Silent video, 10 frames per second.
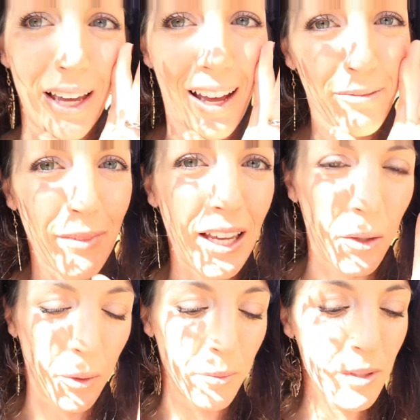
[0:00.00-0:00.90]
Oh yeah,
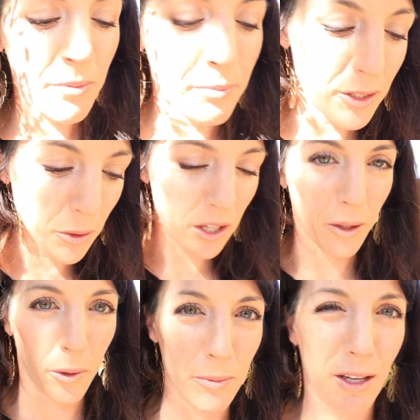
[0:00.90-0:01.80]
and worms. Don't tell
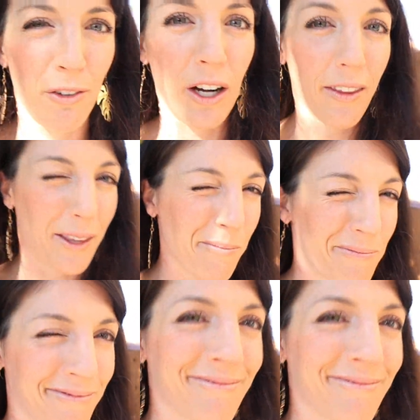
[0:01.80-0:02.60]
the worms I forgot them.